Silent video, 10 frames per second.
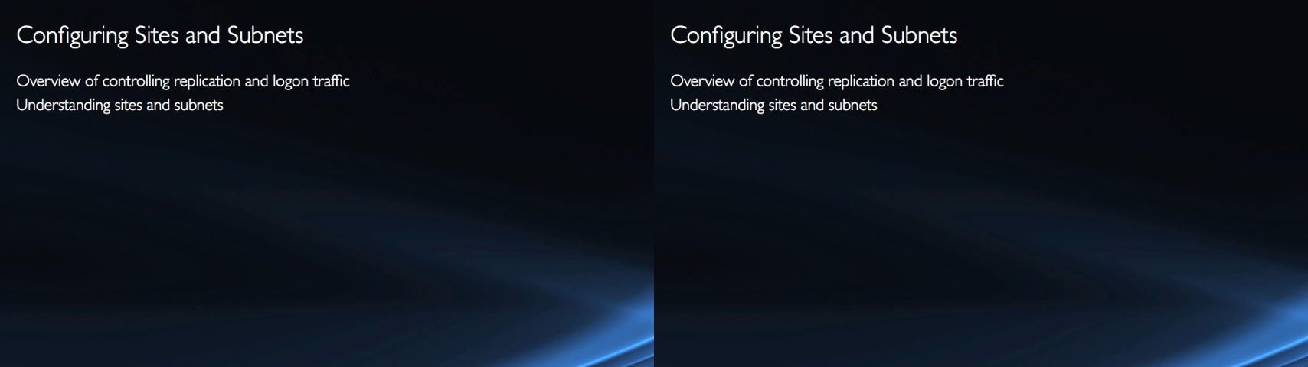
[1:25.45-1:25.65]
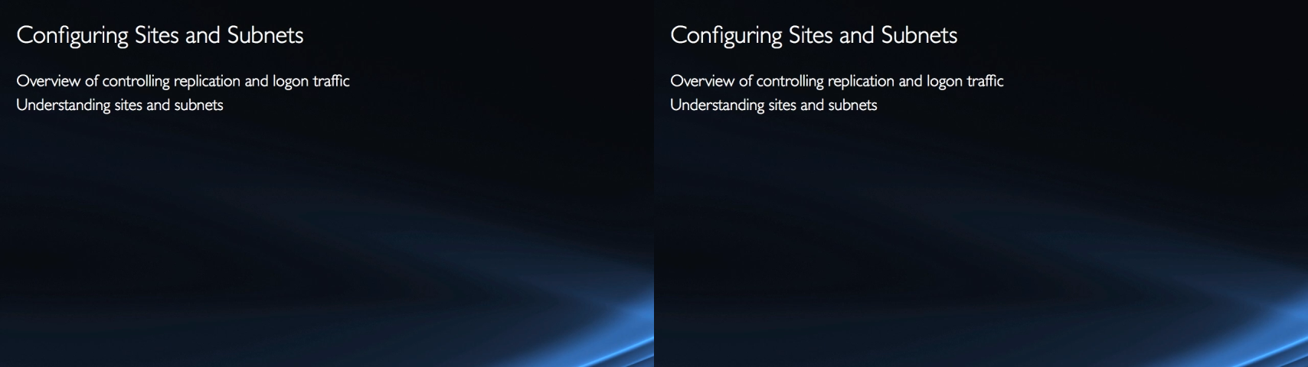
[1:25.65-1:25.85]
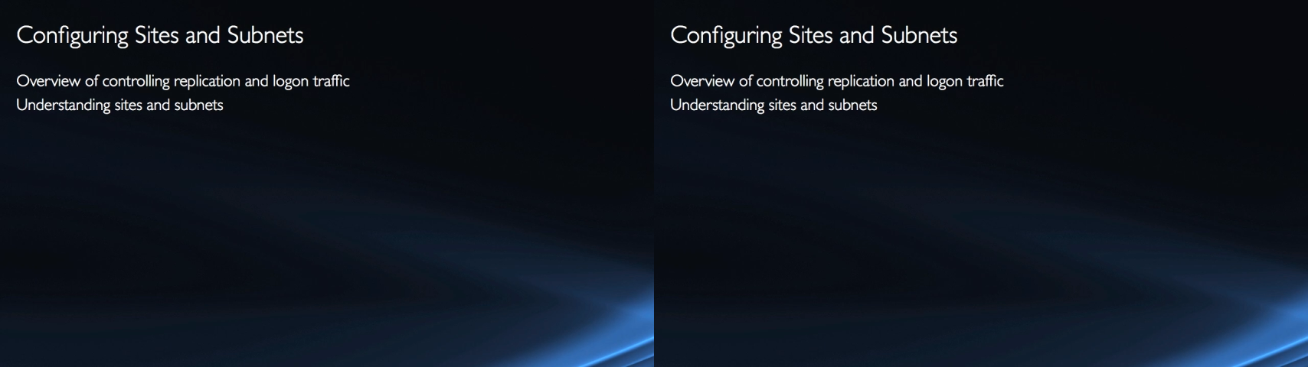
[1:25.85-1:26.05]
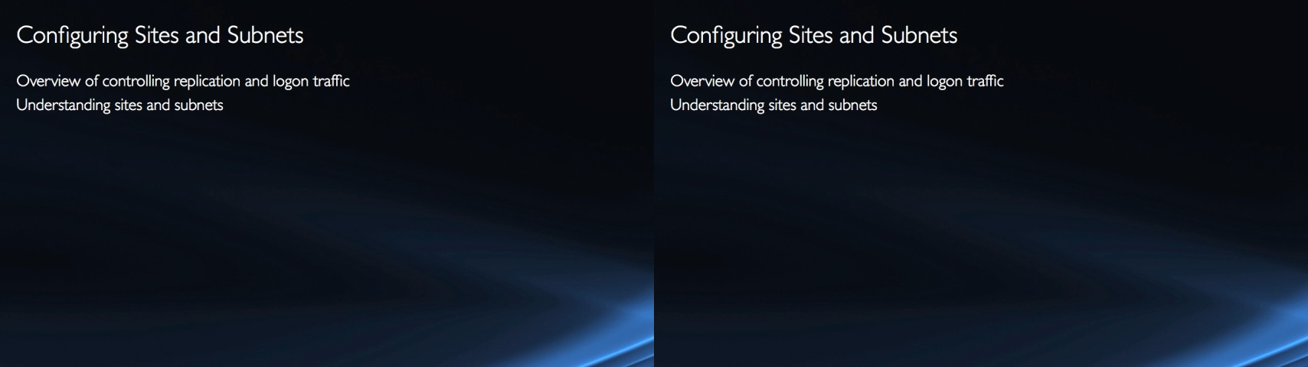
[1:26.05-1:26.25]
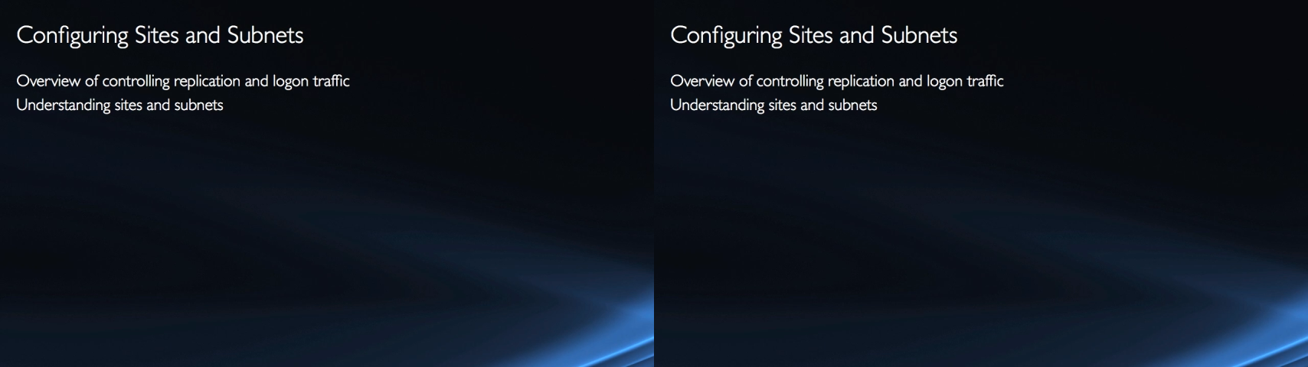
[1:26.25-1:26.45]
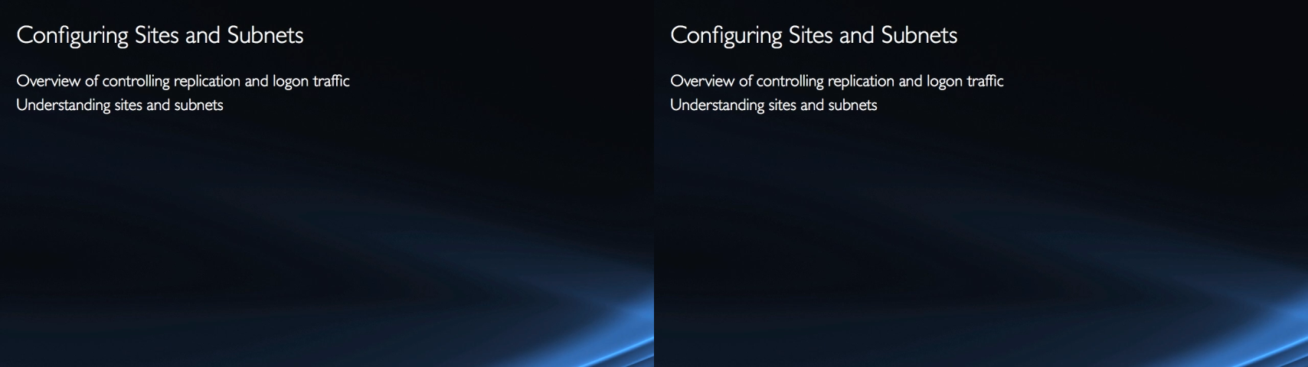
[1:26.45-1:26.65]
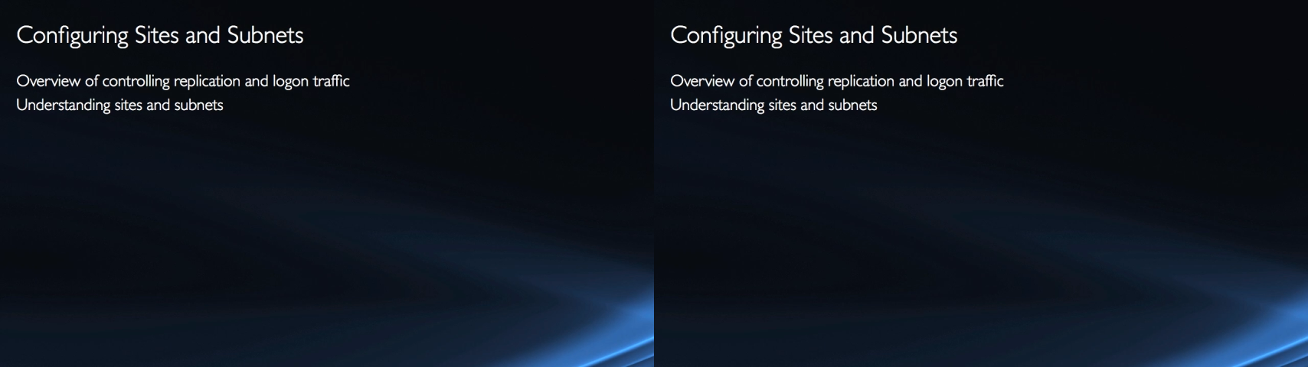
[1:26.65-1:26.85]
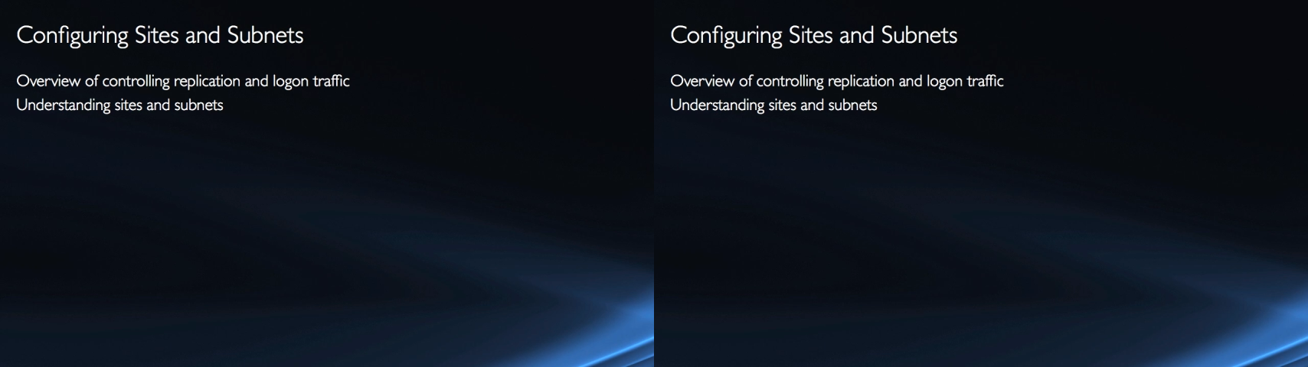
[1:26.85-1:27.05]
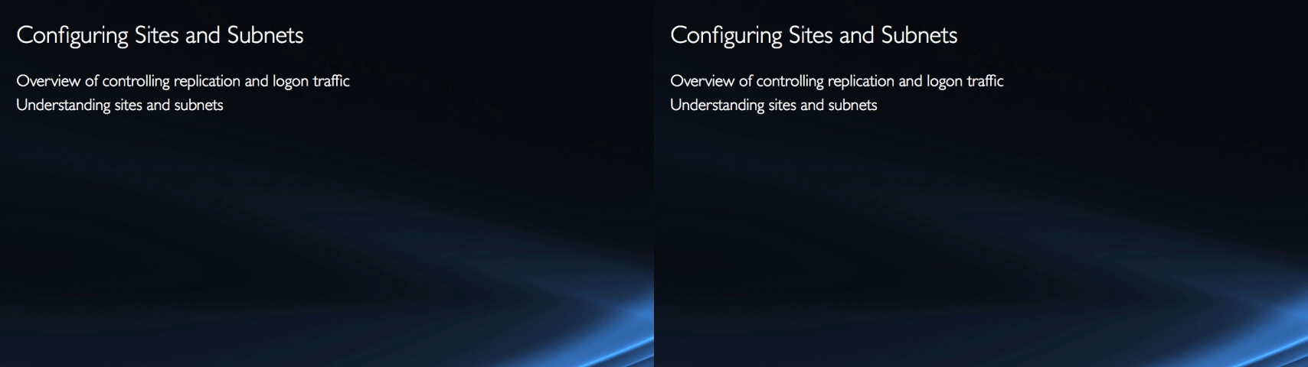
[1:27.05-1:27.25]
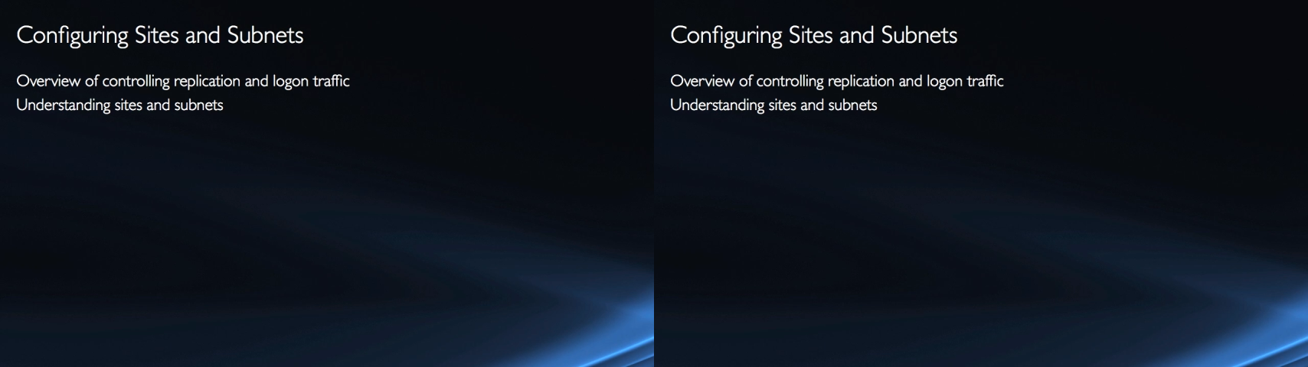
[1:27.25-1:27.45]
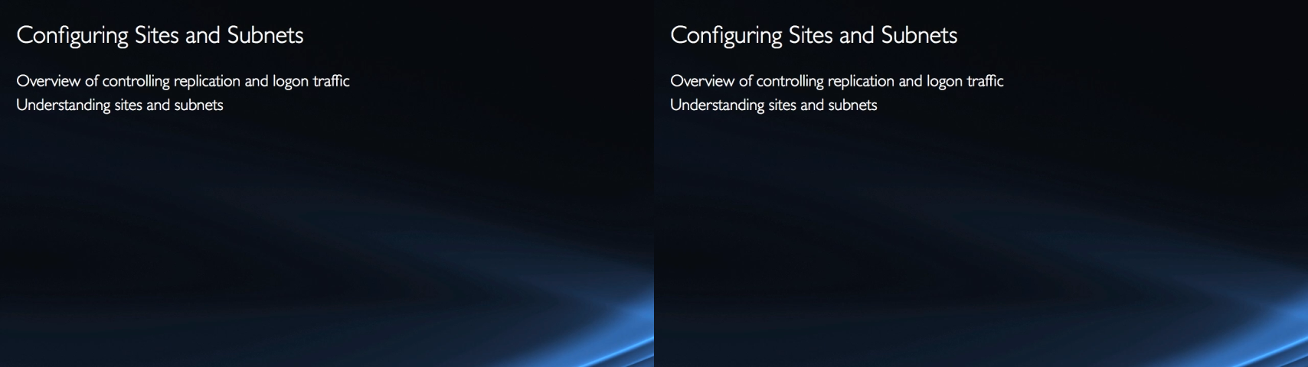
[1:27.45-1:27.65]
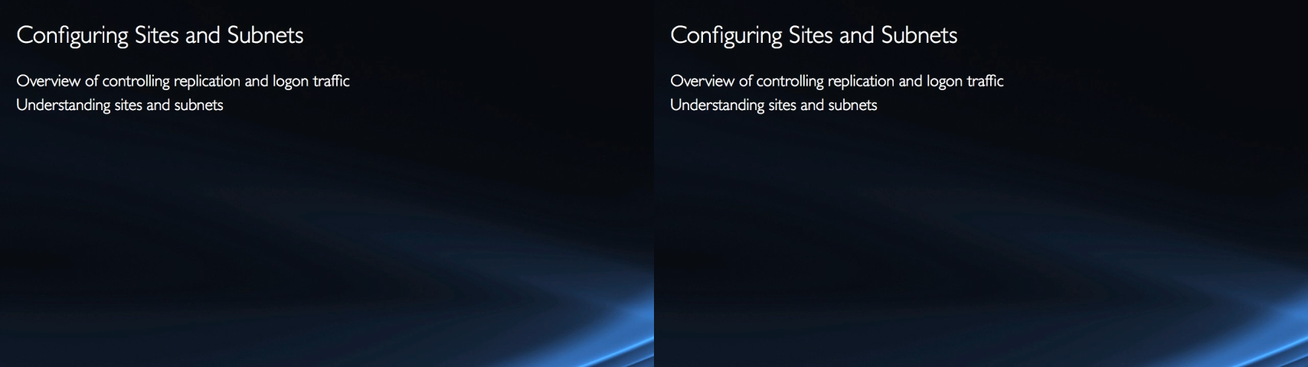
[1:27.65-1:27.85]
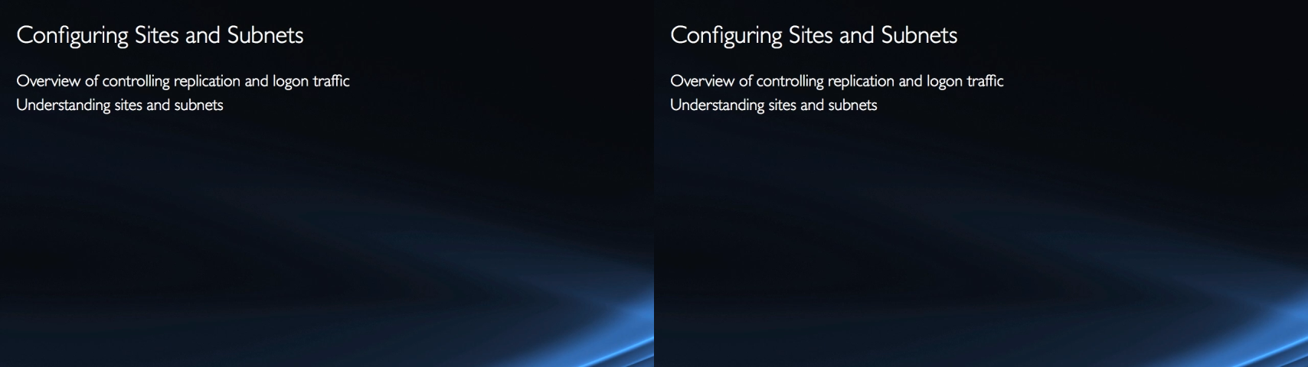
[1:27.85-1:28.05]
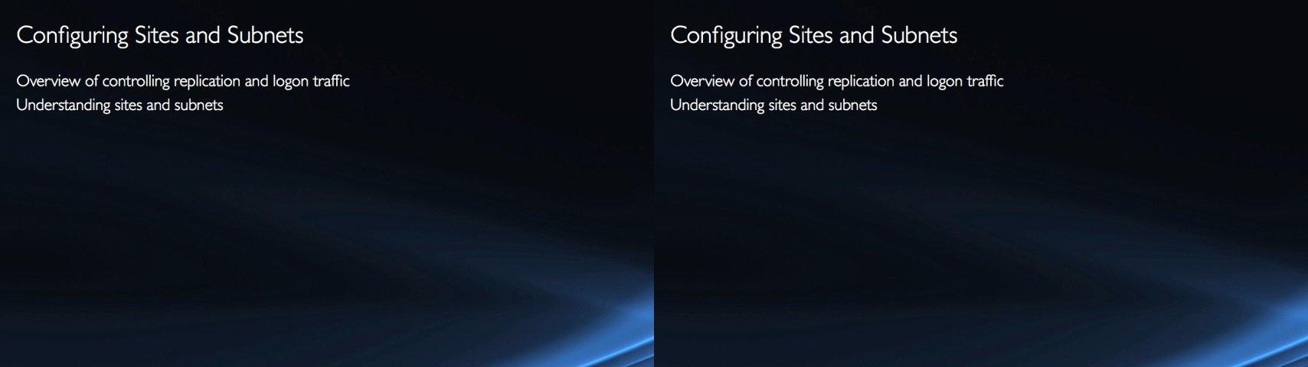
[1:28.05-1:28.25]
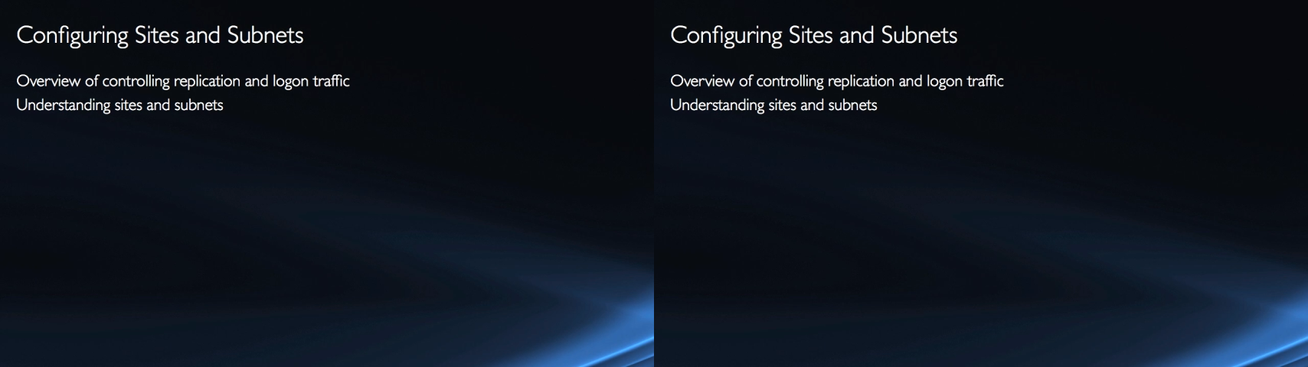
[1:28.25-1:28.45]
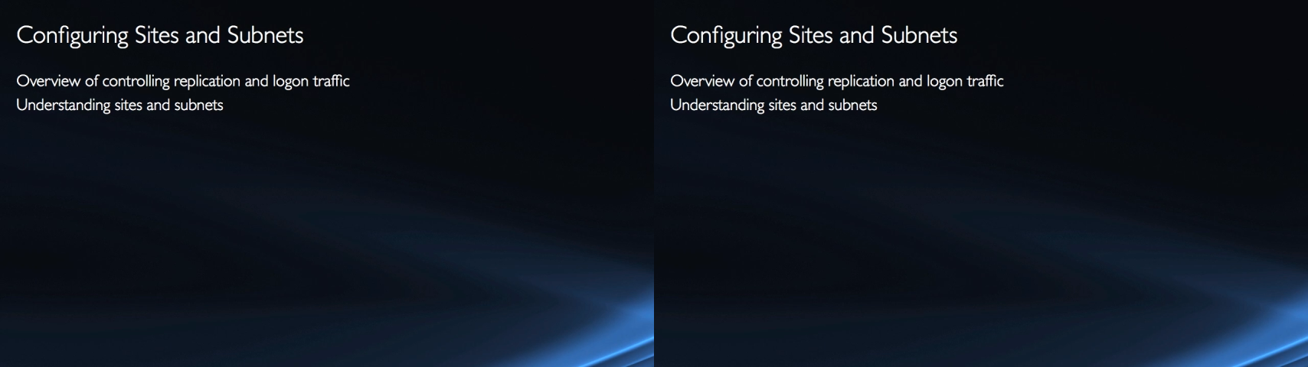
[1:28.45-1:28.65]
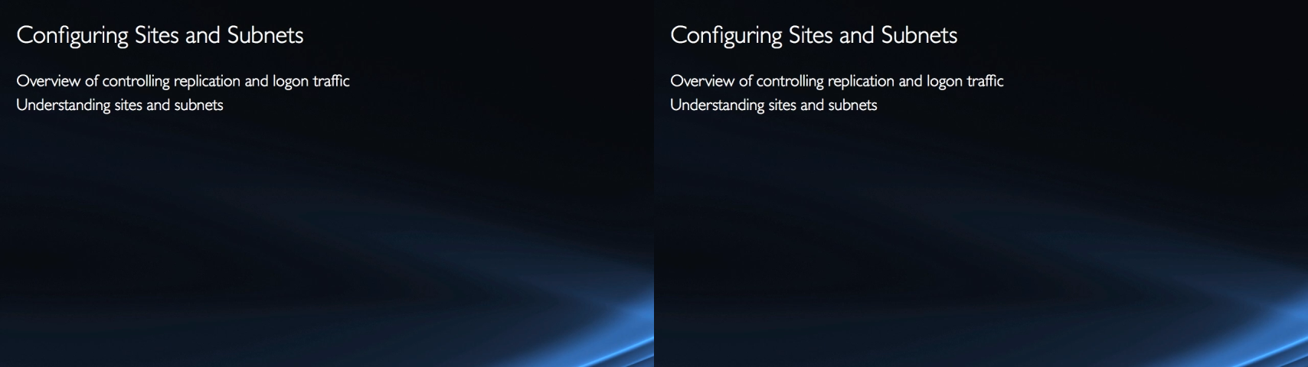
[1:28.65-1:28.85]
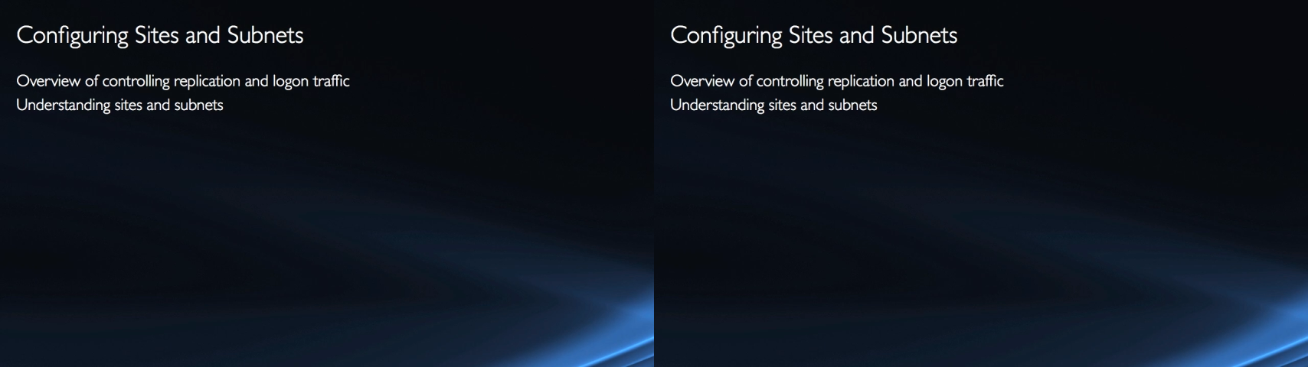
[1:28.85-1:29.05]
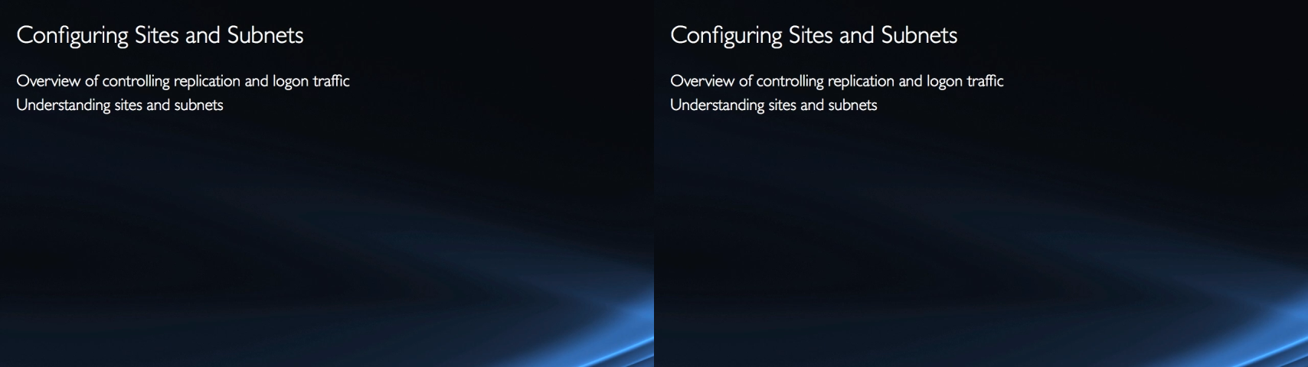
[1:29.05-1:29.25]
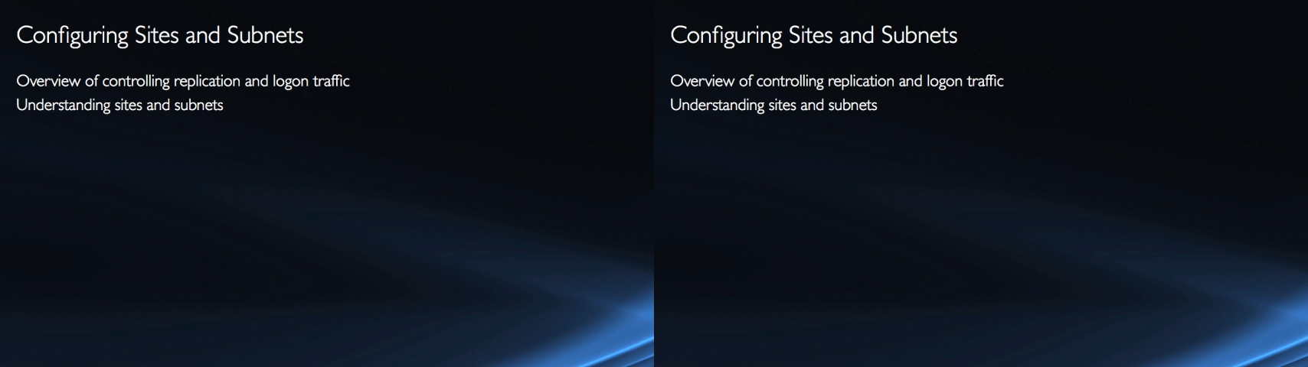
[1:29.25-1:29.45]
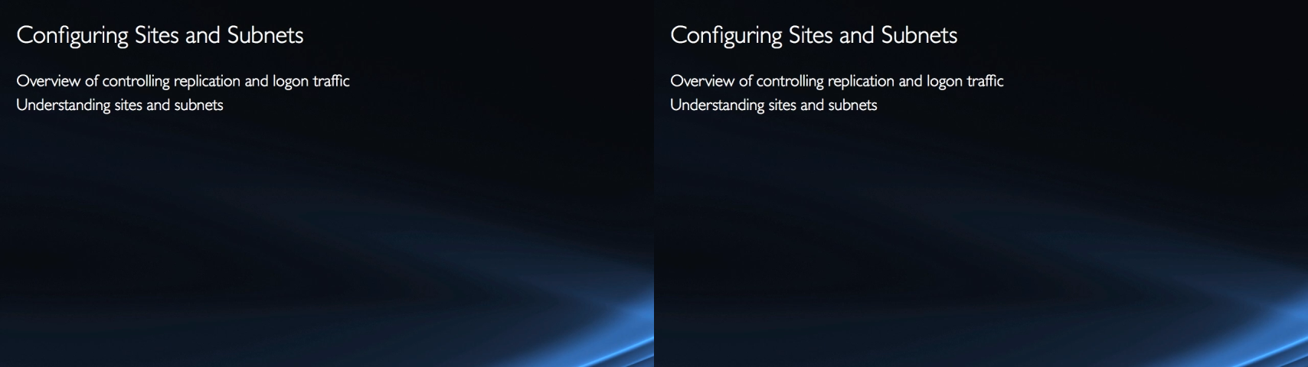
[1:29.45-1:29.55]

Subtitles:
(no speaker visible)